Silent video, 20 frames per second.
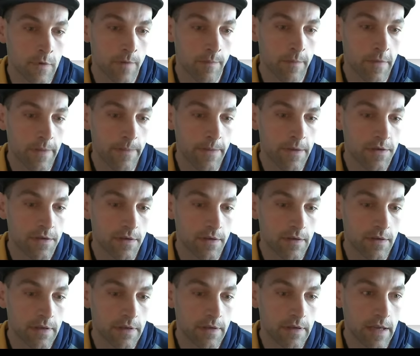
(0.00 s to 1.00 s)
Maybe I should
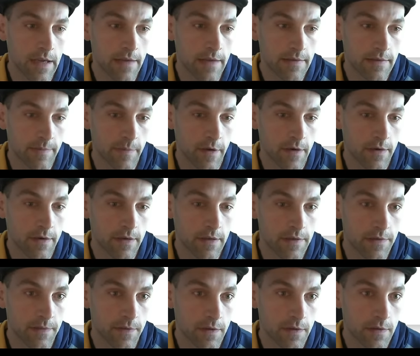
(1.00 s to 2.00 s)
have cast the Modern
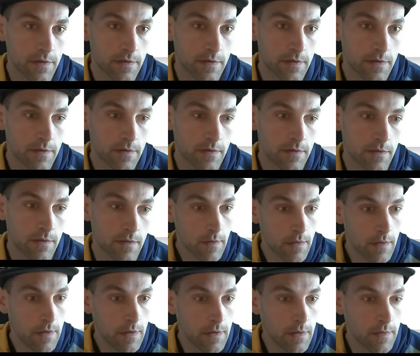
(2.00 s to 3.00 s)
Age first.
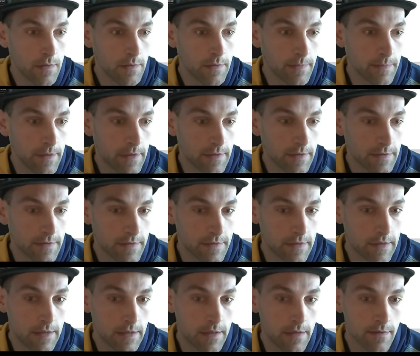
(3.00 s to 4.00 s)
Deep Analysis
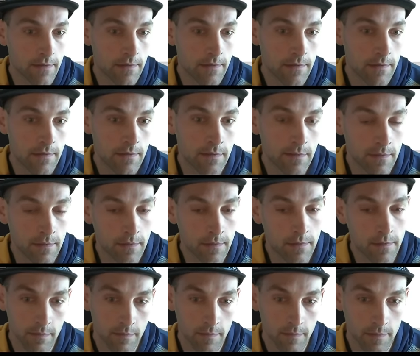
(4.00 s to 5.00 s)
again.
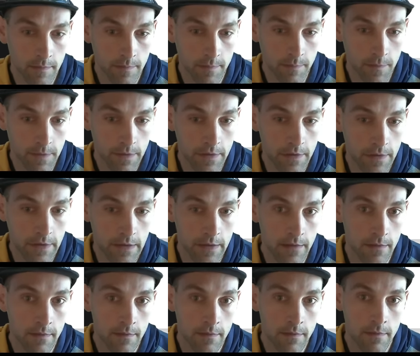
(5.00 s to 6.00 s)

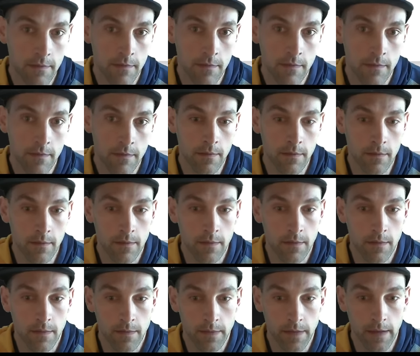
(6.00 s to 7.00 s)
Bearding.
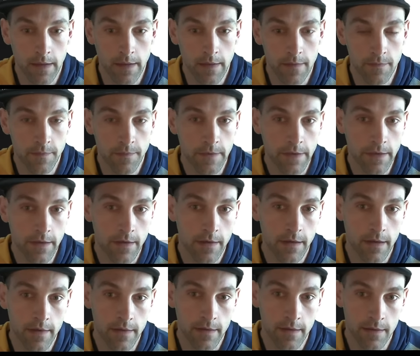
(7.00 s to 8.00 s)
Okay, I can Flicker
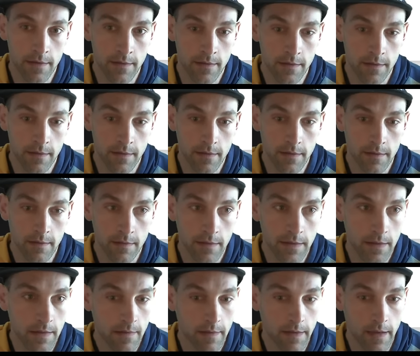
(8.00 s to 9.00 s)
and then
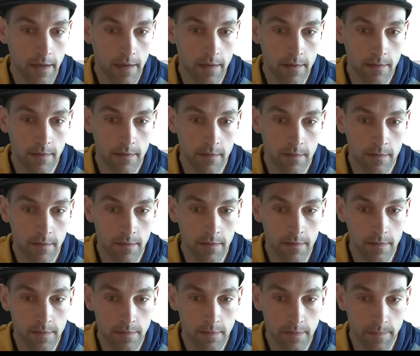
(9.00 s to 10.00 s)
kill that.
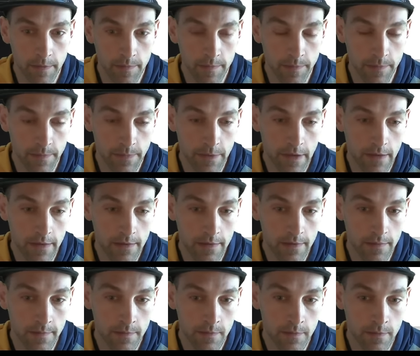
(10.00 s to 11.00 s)
So I'm going to
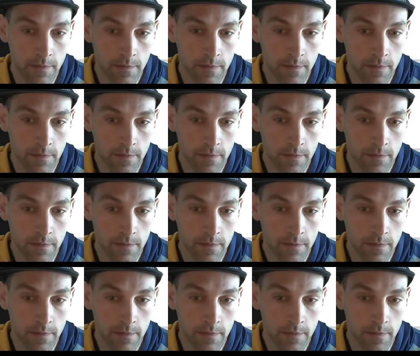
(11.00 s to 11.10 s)
bottom.